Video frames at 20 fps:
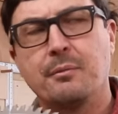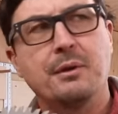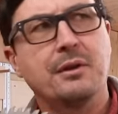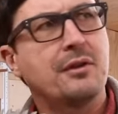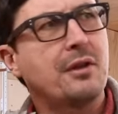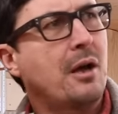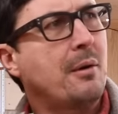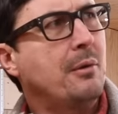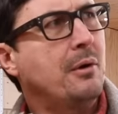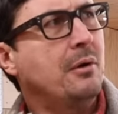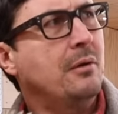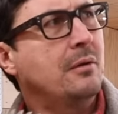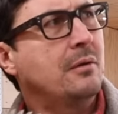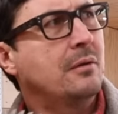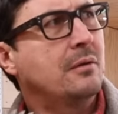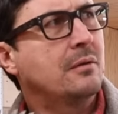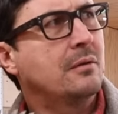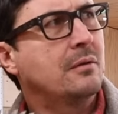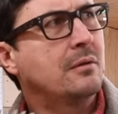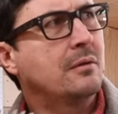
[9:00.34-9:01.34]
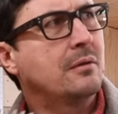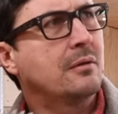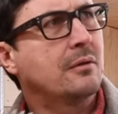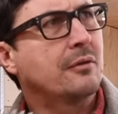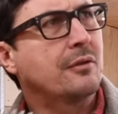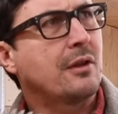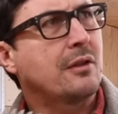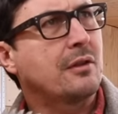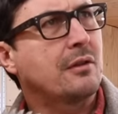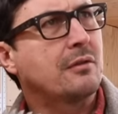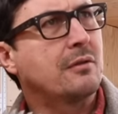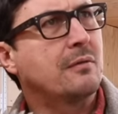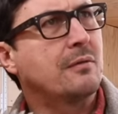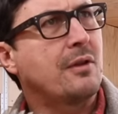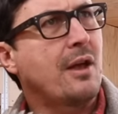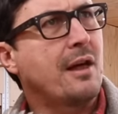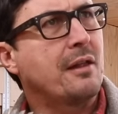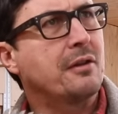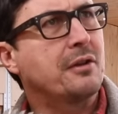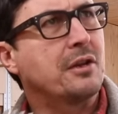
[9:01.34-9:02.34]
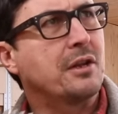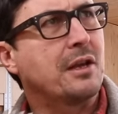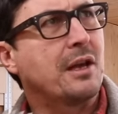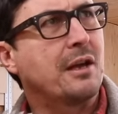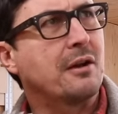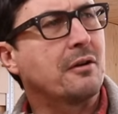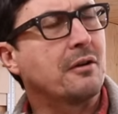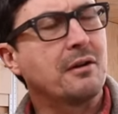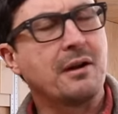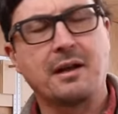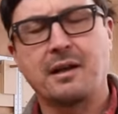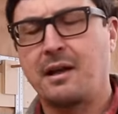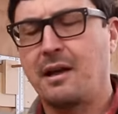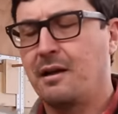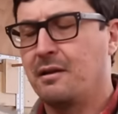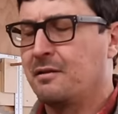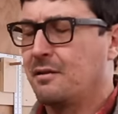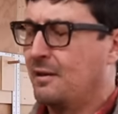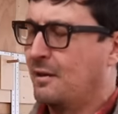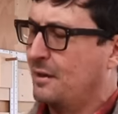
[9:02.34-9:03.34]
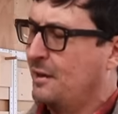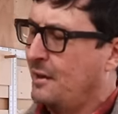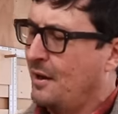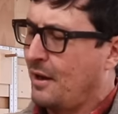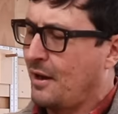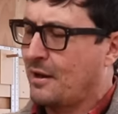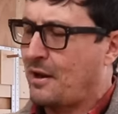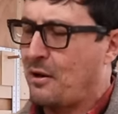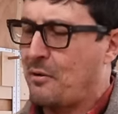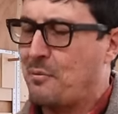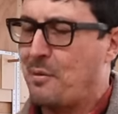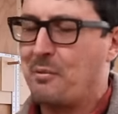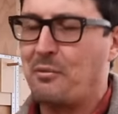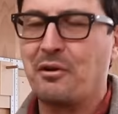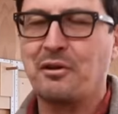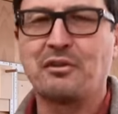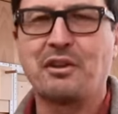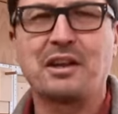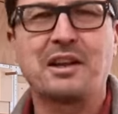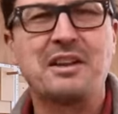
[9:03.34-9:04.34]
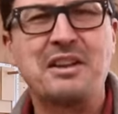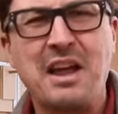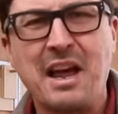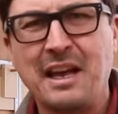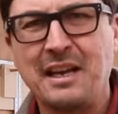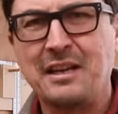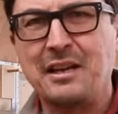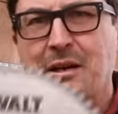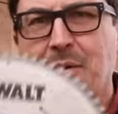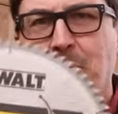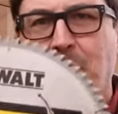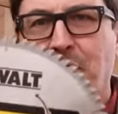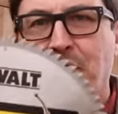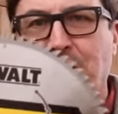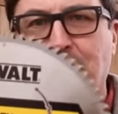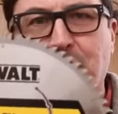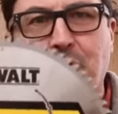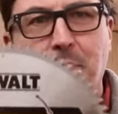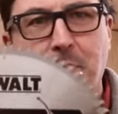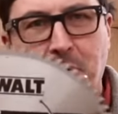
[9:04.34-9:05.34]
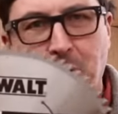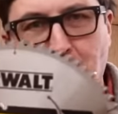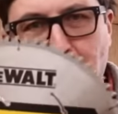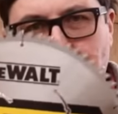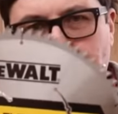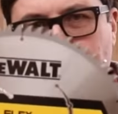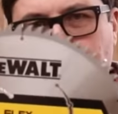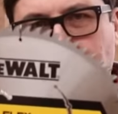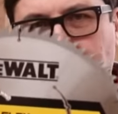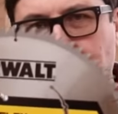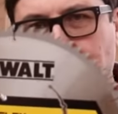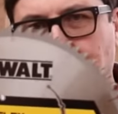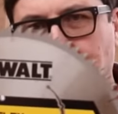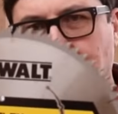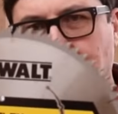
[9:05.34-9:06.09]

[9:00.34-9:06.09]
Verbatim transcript: it Minotabo? Or is that the dial indicator? I can't, I can't remember, it's like a ninety. But this will be really good for